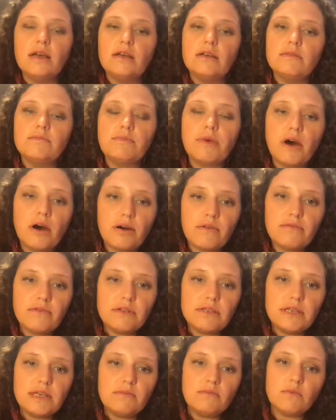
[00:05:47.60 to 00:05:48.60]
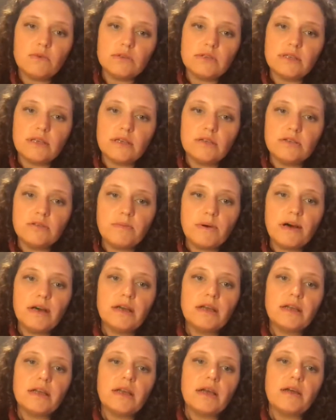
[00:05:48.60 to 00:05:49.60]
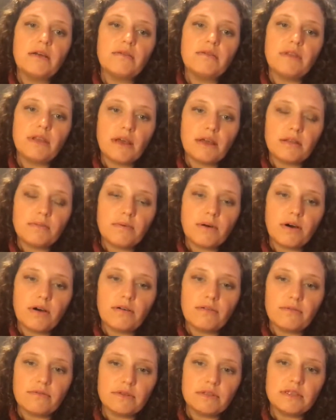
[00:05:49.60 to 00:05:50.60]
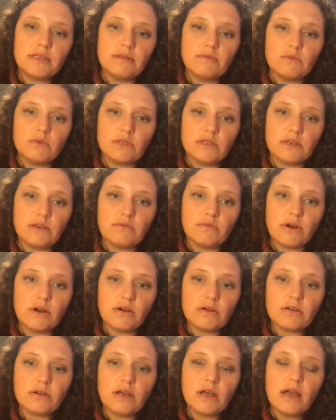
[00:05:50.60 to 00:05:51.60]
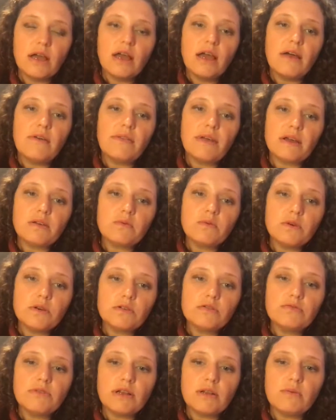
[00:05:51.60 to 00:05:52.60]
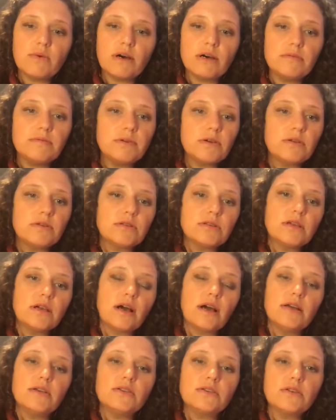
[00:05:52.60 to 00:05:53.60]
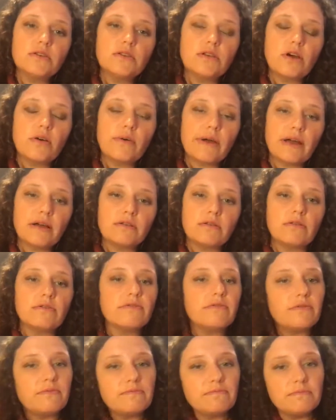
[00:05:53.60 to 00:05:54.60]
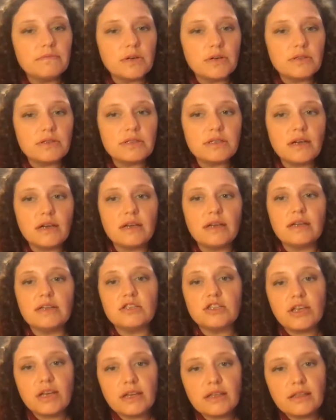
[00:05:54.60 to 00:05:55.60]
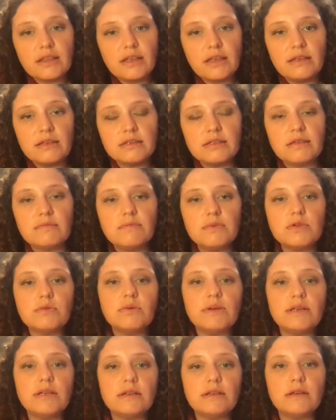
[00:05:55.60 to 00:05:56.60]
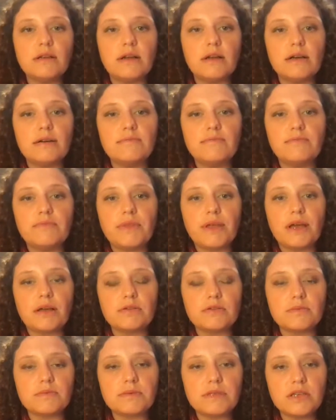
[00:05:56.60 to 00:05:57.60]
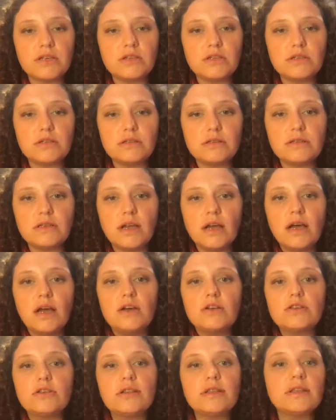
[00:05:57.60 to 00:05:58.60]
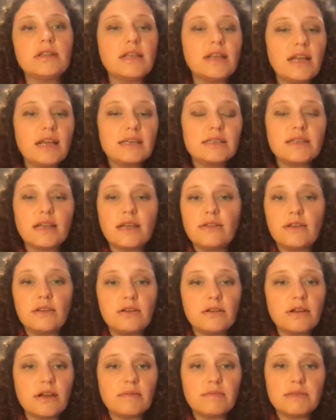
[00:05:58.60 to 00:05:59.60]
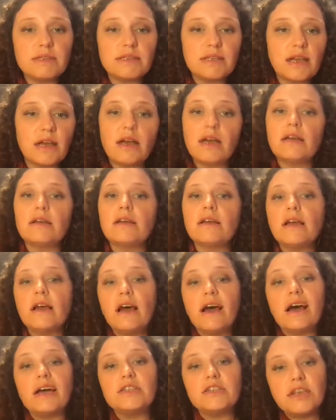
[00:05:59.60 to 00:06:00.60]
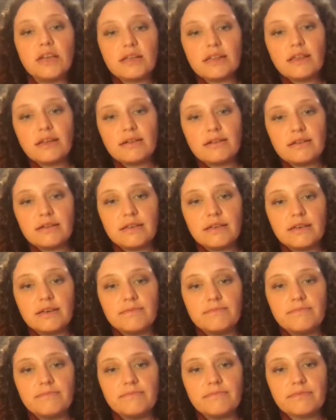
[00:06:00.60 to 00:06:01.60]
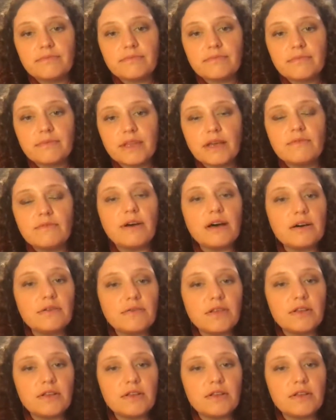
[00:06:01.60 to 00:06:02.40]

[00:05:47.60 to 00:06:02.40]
Part of the team was in Dubai and the other part of the team was in Iraq. And that worked really well because the guys could go out on site and check things in between the HAZOP sessions, so that the next day they could come and say, hey, I checked that valve that